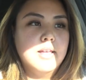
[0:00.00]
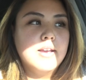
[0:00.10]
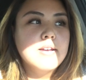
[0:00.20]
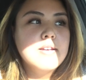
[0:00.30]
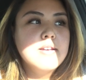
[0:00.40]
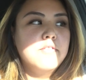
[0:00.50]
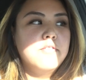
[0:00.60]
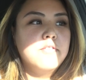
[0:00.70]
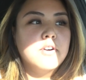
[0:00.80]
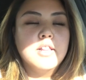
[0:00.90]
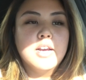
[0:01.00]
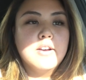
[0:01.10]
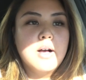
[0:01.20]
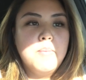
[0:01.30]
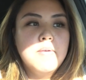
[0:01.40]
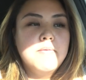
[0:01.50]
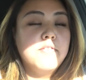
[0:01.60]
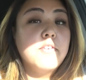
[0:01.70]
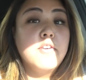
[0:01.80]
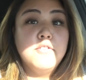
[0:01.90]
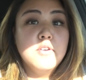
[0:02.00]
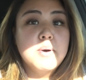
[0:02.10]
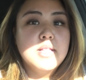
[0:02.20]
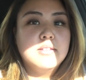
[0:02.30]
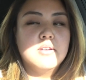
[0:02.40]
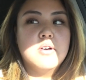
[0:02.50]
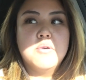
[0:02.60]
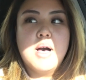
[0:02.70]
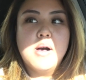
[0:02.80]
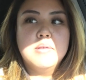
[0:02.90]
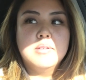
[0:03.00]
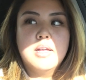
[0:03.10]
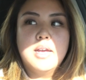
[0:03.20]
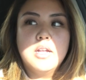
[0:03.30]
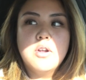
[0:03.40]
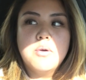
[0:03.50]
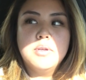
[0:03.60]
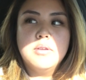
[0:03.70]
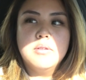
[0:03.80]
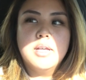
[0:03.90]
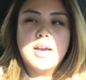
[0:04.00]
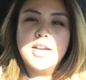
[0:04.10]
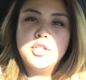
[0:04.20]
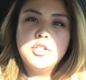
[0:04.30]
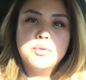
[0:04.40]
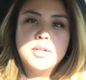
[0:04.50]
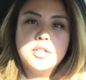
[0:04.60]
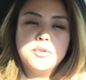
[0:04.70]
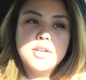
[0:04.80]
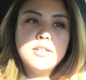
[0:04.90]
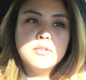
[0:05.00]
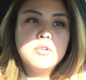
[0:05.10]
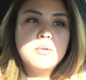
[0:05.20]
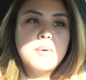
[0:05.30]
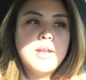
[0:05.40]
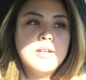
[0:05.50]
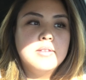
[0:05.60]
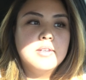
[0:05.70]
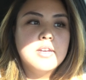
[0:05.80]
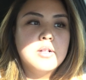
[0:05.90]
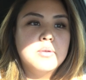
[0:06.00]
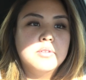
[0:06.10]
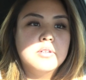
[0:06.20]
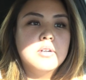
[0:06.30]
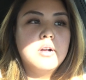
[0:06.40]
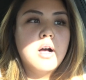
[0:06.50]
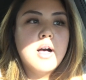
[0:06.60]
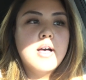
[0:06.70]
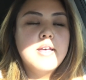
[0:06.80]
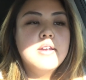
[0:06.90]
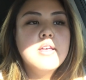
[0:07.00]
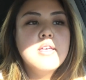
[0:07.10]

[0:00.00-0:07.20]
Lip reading: Like, for like a few months ago, I was like, no, I should join a grace group. I need to get closer to God.